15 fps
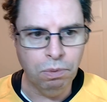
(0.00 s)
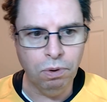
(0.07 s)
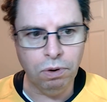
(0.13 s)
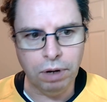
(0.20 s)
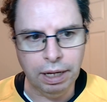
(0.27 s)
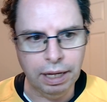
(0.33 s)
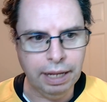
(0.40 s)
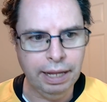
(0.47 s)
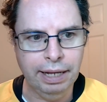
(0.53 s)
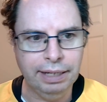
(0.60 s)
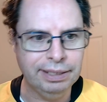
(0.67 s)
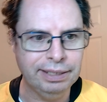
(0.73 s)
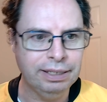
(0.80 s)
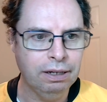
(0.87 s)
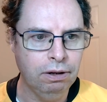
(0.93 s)
Morgan
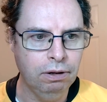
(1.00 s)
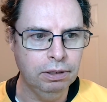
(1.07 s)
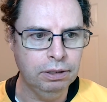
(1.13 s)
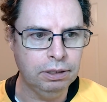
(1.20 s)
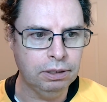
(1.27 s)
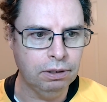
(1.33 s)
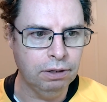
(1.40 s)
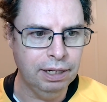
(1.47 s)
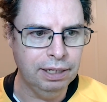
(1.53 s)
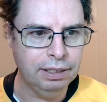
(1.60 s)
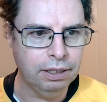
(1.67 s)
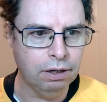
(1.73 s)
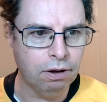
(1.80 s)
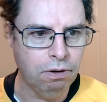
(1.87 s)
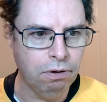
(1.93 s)
kicks Ulster
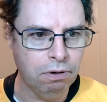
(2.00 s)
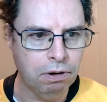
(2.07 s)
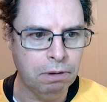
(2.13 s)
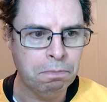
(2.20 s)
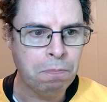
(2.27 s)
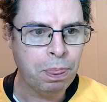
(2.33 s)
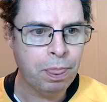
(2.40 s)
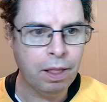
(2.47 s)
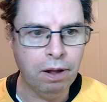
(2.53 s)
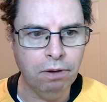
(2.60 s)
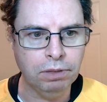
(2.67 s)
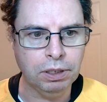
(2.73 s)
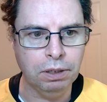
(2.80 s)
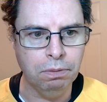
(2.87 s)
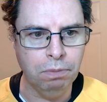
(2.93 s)
into the corner.
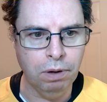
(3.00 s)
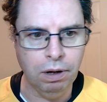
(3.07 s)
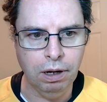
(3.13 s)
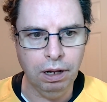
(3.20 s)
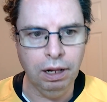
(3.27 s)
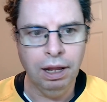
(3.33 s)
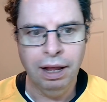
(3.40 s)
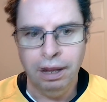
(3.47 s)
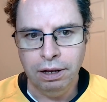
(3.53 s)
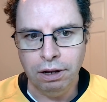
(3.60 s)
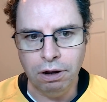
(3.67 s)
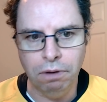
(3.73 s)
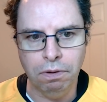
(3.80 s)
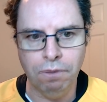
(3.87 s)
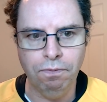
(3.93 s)
Go to the maul.
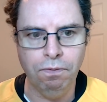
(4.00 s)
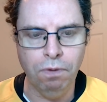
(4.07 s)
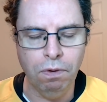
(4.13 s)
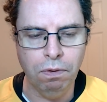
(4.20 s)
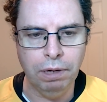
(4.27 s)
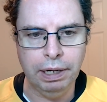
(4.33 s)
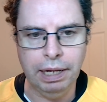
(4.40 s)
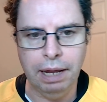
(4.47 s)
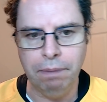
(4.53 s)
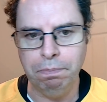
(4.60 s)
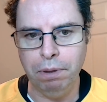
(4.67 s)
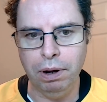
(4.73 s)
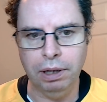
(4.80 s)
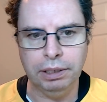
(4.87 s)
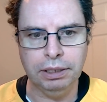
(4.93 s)
Going forward,
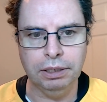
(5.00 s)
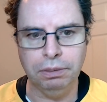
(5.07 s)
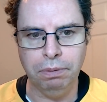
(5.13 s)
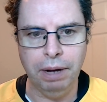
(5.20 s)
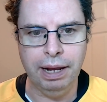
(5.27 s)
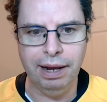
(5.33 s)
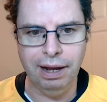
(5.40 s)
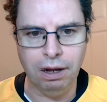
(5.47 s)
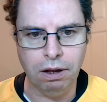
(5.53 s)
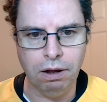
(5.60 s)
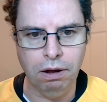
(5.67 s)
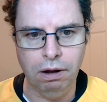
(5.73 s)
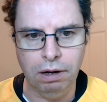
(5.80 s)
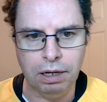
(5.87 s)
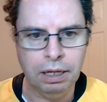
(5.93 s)
then Postlethwaite
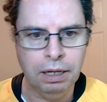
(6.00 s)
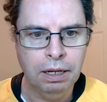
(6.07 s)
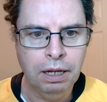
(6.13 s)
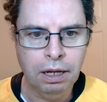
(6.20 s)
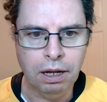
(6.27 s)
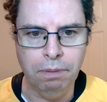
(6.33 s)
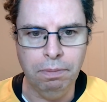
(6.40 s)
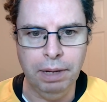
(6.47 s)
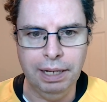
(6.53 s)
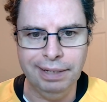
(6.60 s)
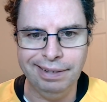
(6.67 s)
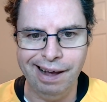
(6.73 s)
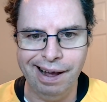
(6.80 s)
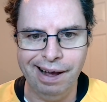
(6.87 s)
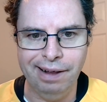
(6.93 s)
and Cock come
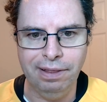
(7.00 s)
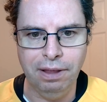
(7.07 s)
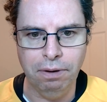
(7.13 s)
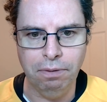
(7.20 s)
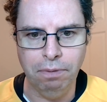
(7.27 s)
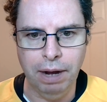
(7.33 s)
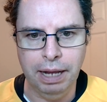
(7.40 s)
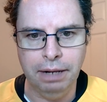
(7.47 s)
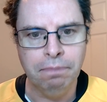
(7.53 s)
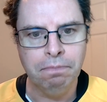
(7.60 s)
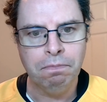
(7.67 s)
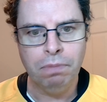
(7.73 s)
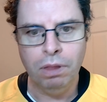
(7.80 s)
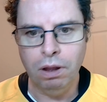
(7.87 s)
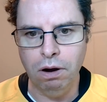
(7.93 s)
in to add their weight.
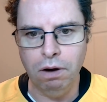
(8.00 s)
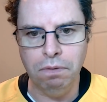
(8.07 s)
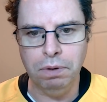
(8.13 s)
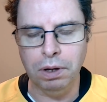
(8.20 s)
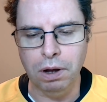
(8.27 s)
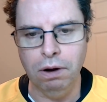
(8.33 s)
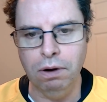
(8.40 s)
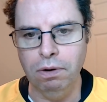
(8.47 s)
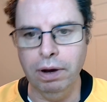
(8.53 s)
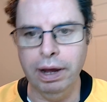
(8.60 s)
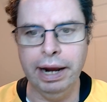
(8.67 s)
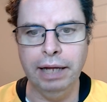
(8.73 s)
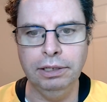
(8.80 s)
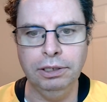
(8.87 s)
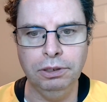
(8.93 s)
Over to go,
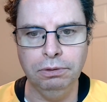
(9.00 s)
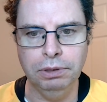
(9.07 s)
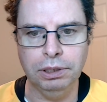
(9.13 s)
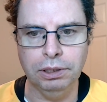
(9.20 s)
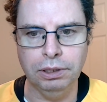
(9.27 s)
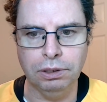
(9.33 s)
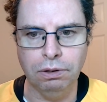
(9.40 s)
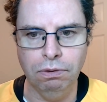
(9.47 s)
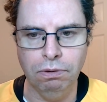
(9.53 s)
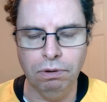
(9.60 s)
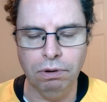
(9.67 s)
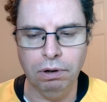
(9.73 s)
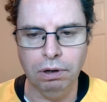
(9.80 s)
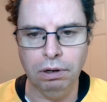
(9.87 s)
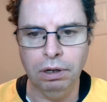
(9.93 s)
and Andrew is the
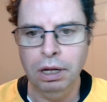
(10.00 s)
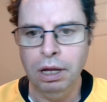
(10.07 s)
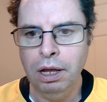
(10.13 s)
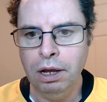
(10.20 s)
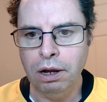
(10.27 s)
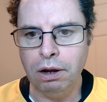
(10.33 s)
scorer.